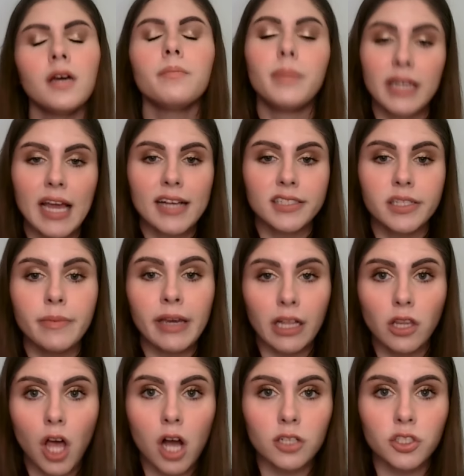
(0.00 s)
But yes, to make a
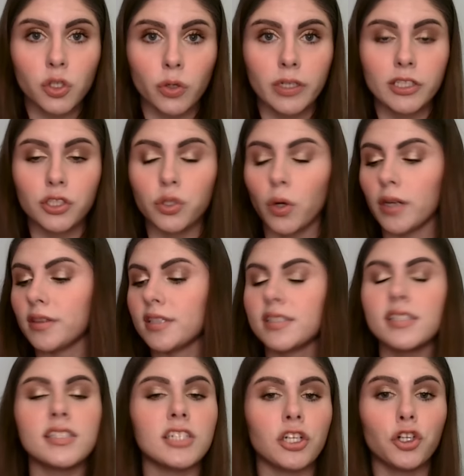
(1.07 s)
long story short, this
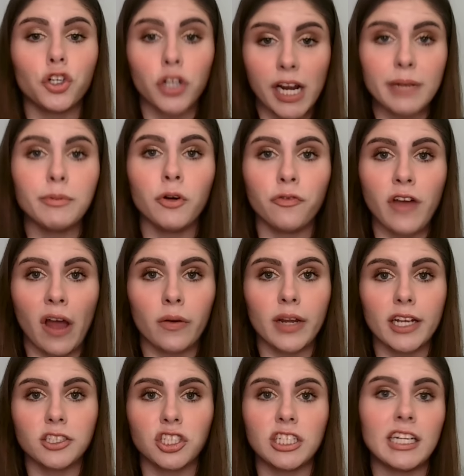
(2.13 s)
is an incredible
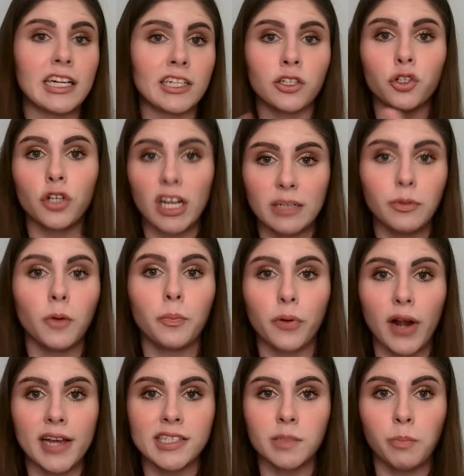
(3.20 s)
foundation at an incredible
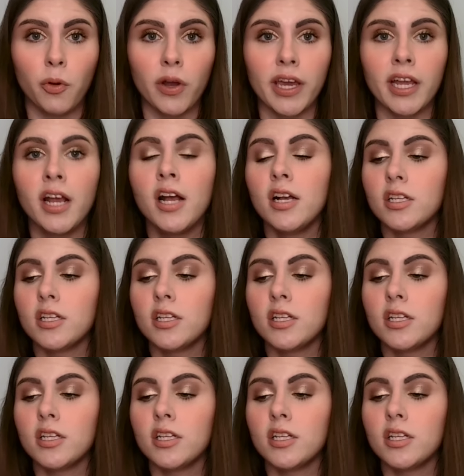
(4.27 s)
price point.